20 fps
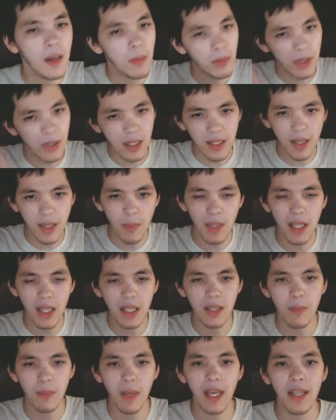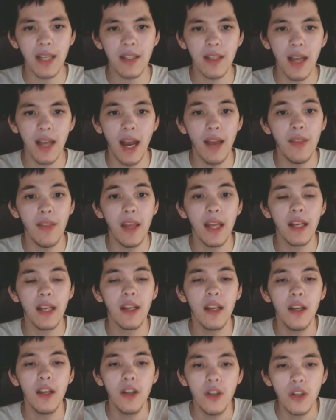please give me this space, and
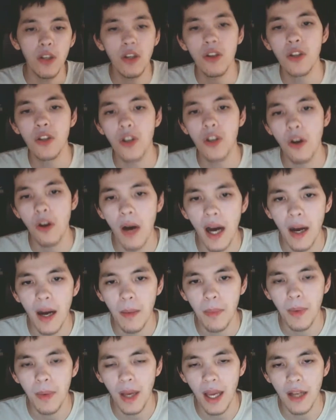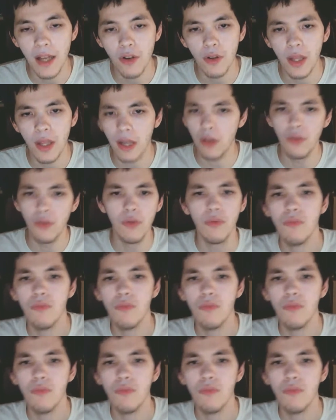then you show up and you're like,